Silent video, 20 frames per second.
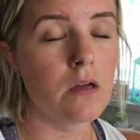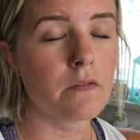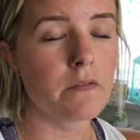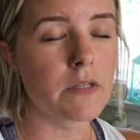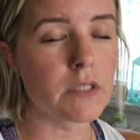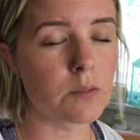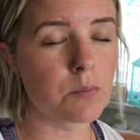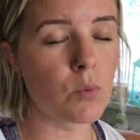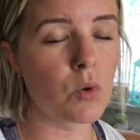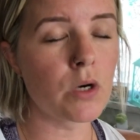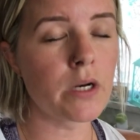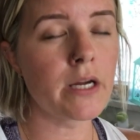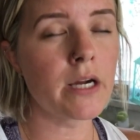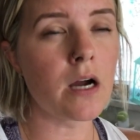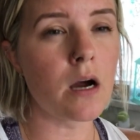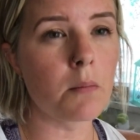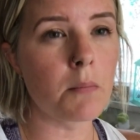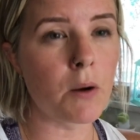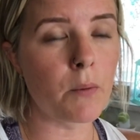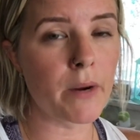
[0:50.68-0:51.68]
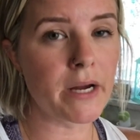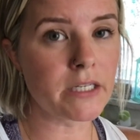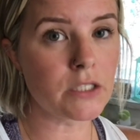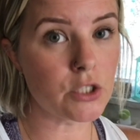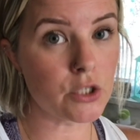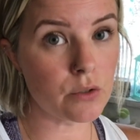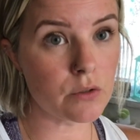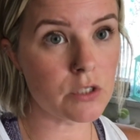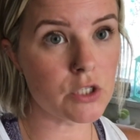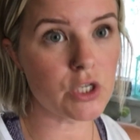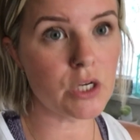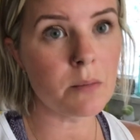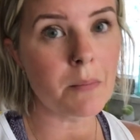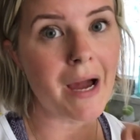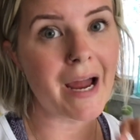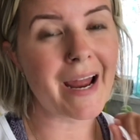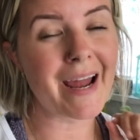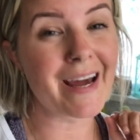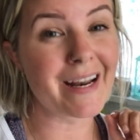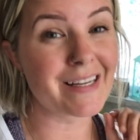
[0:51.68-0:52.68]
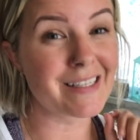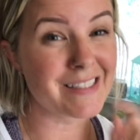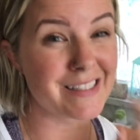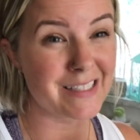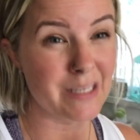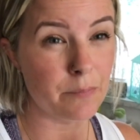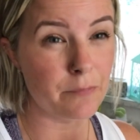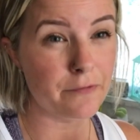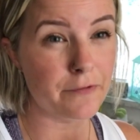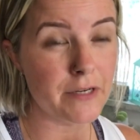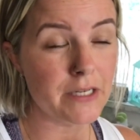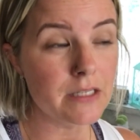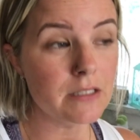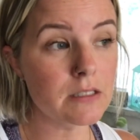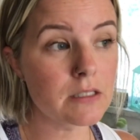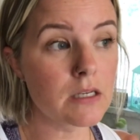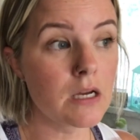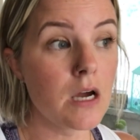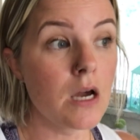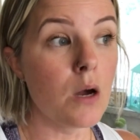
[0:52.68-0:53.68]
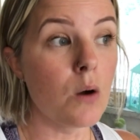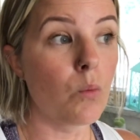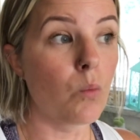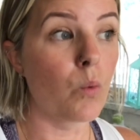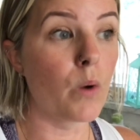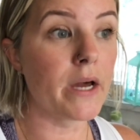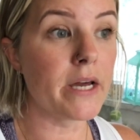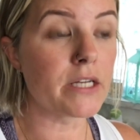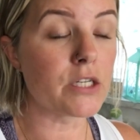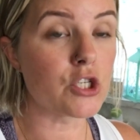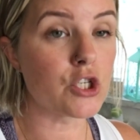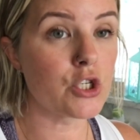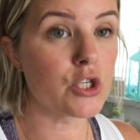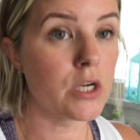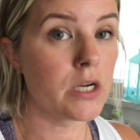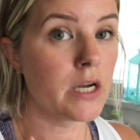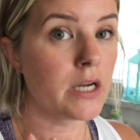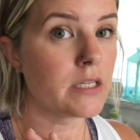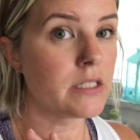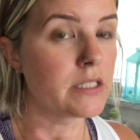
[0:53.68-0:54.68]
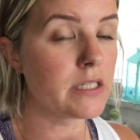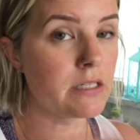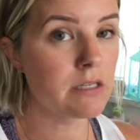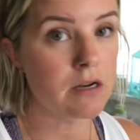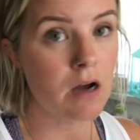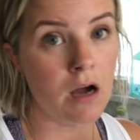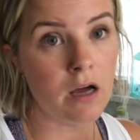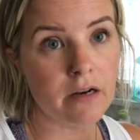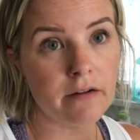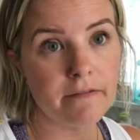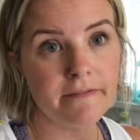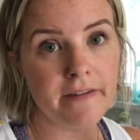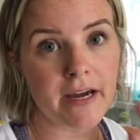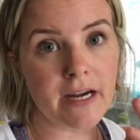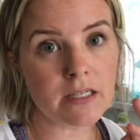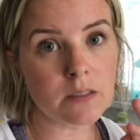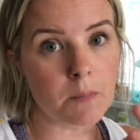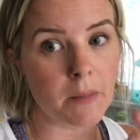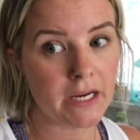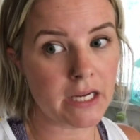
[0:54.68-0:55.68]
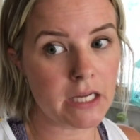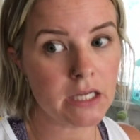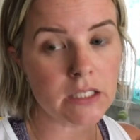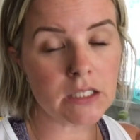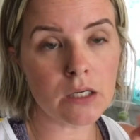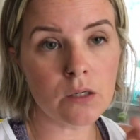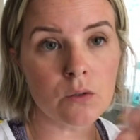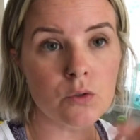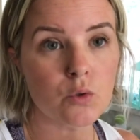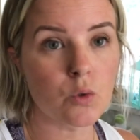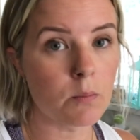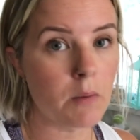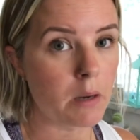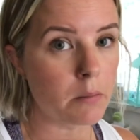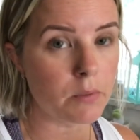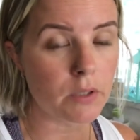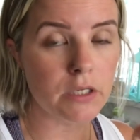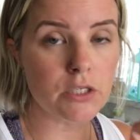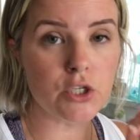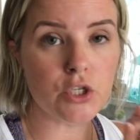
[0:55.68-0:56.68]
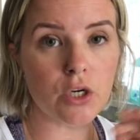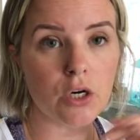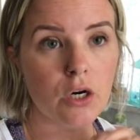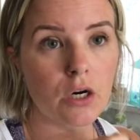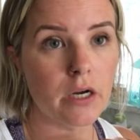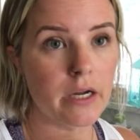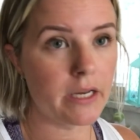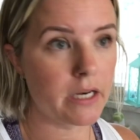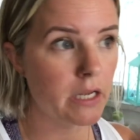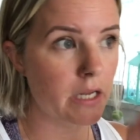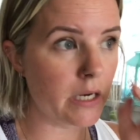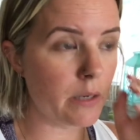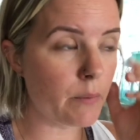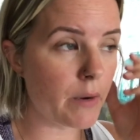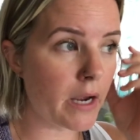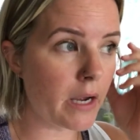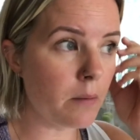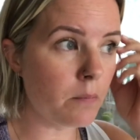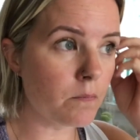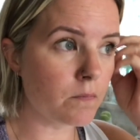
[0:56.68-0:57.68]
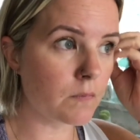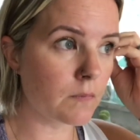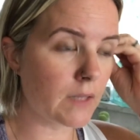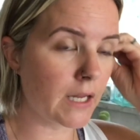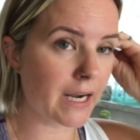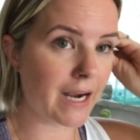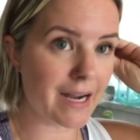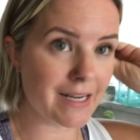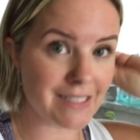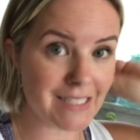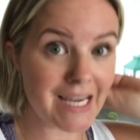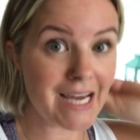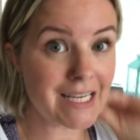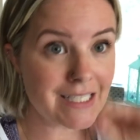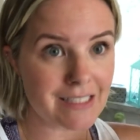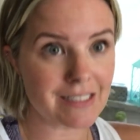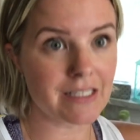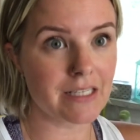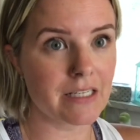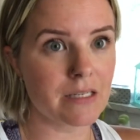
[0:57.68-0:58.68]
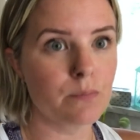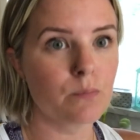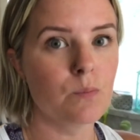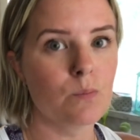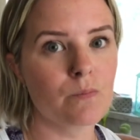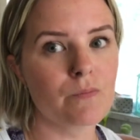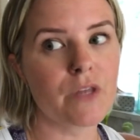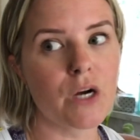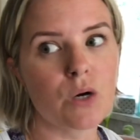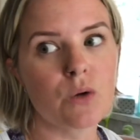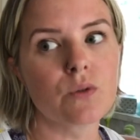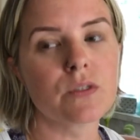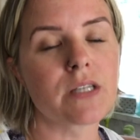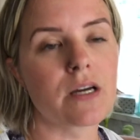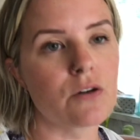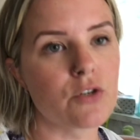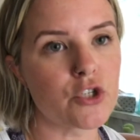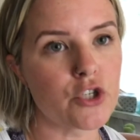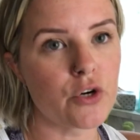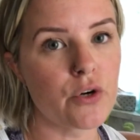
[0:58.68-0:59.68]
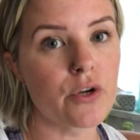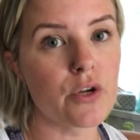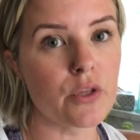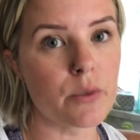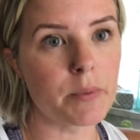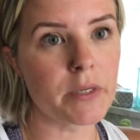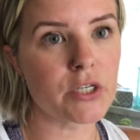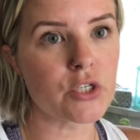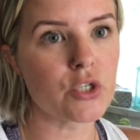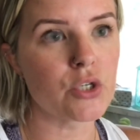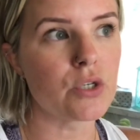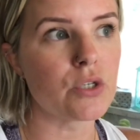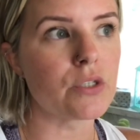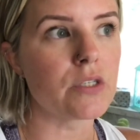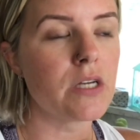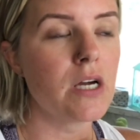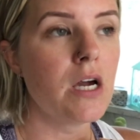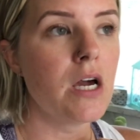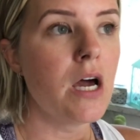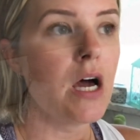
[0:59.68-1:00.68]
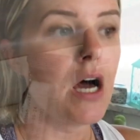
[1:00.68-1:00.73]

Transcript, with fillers: this morning on my way to the gym I had a Zipfizz, which did not affect my ketones or my blood sugar in any way. Like, I tested those. I'll show you the pictures